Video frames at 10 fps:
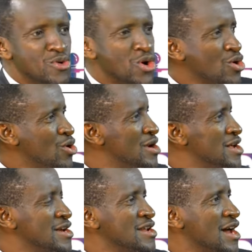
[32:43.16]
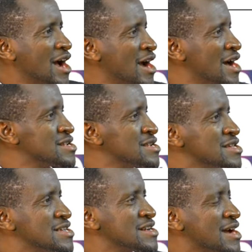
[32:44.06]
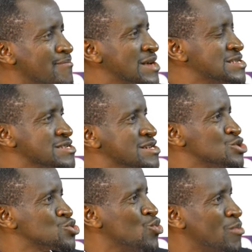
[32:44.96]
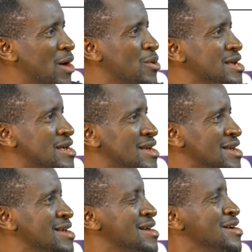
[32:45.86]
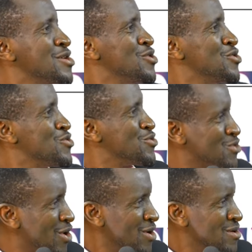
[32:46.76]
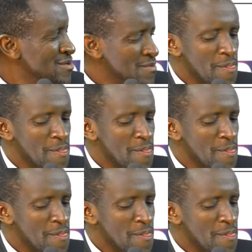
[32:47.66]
Broccoli, nakati, cabbage, sukuma wiki, you know?